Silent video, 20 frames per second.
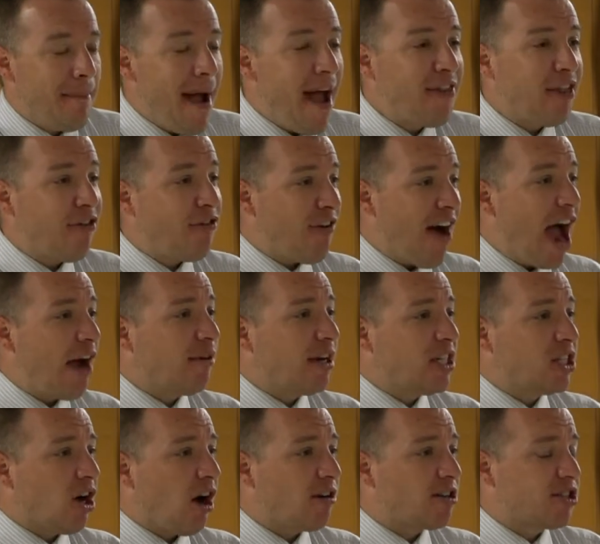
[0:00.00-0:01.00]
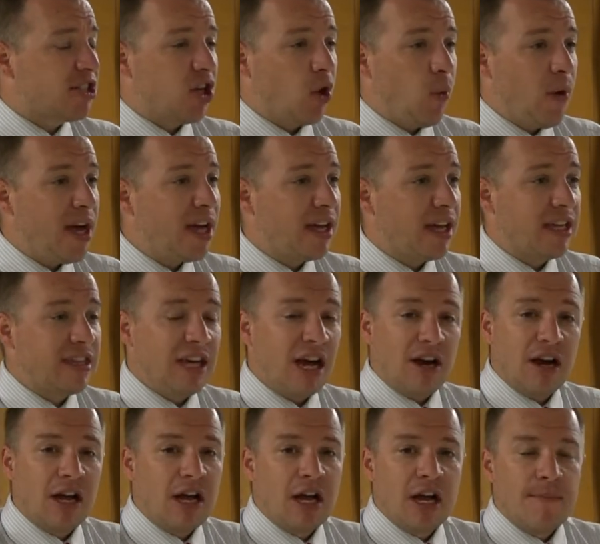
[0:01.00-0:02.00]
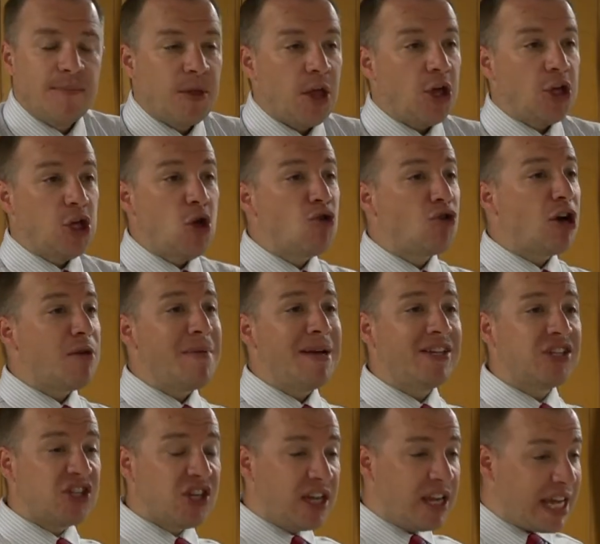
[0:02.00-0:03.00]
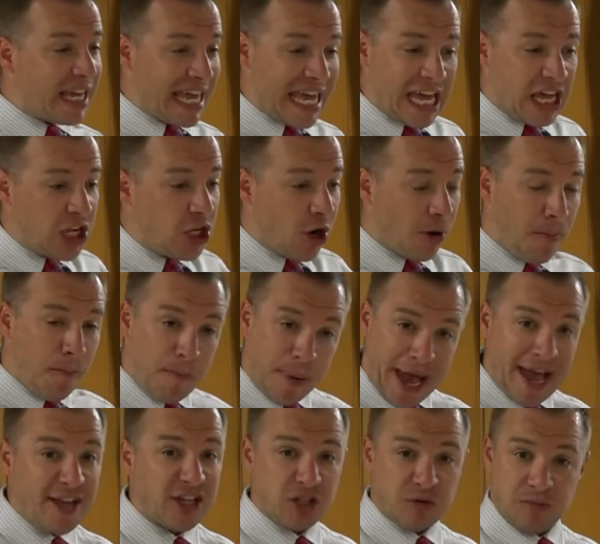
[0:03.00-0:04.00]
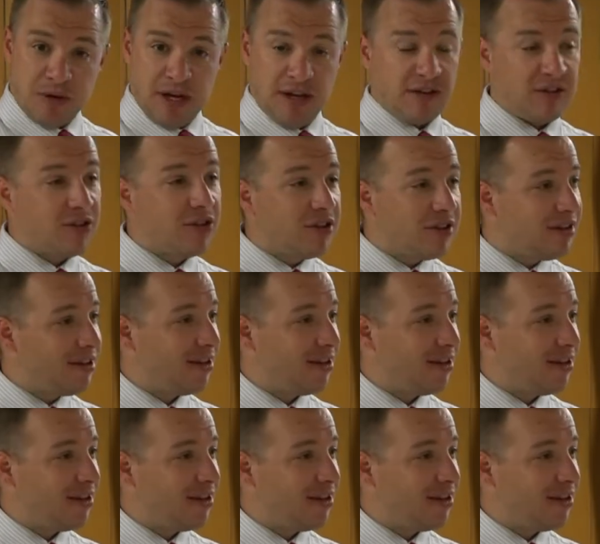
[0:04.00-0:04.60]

Man, the fiery darts of the wicked. You could be sitting in your basement,